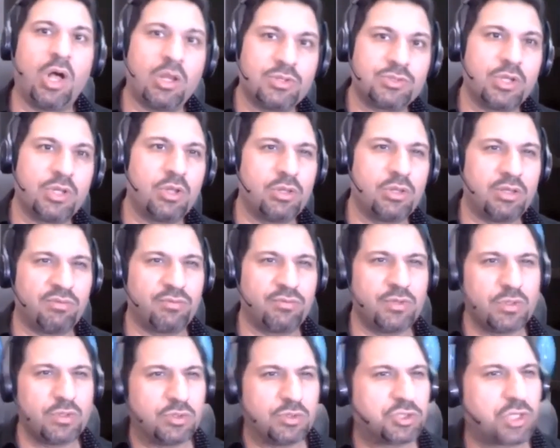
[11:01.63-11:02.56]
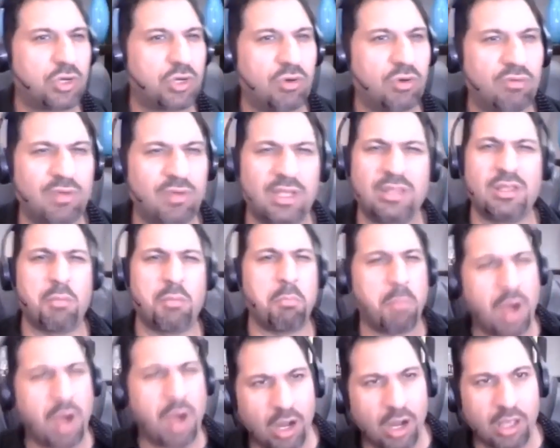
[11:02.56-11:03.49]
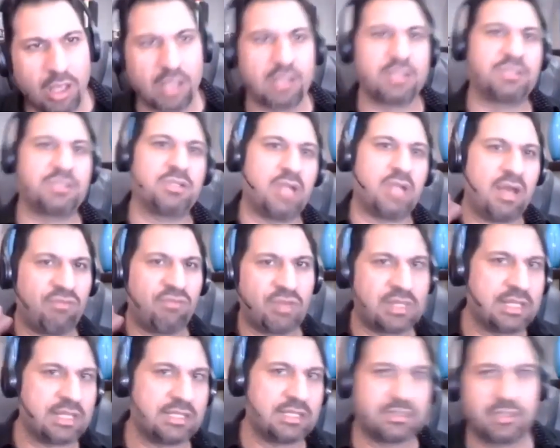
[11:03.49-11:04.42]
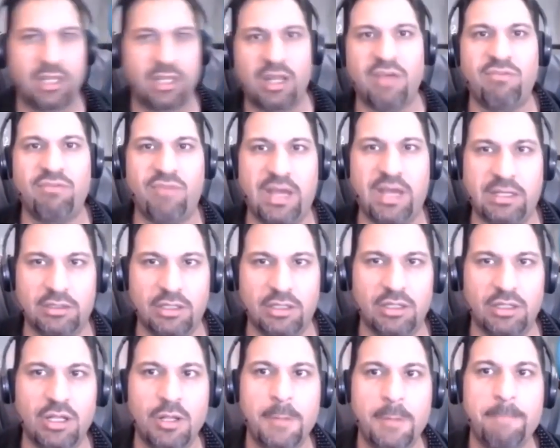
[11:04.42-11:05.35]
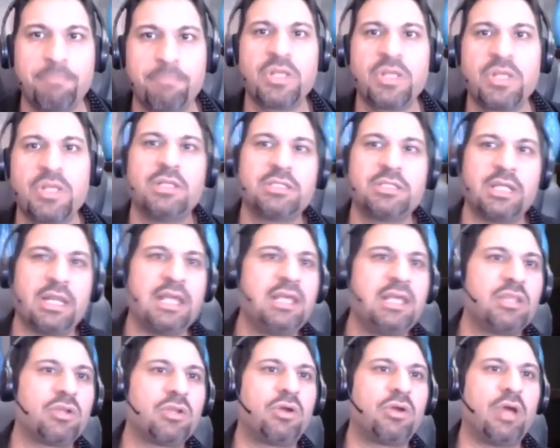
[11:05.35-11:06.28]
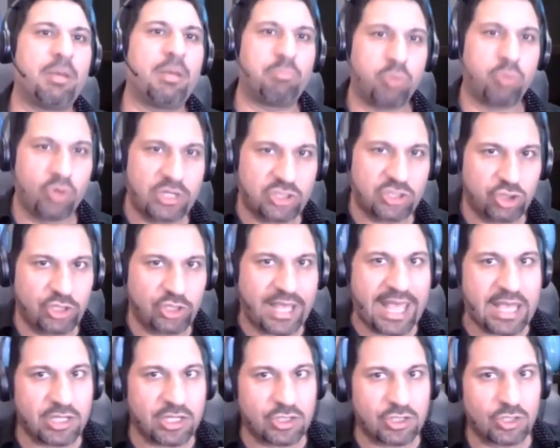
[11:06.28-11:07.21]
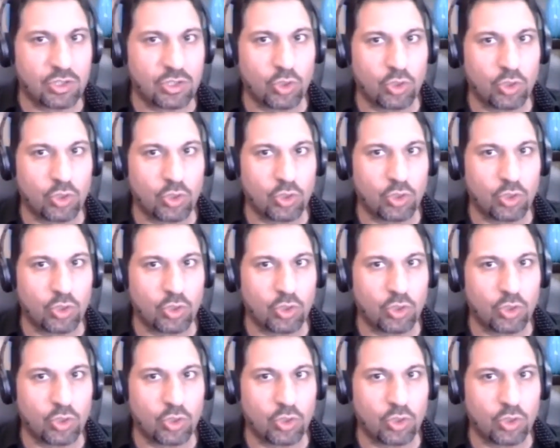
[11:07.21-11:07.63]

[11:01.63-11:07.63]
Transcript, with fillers: also the future of it, the market is, everything is going to affect it. Going to either appreciate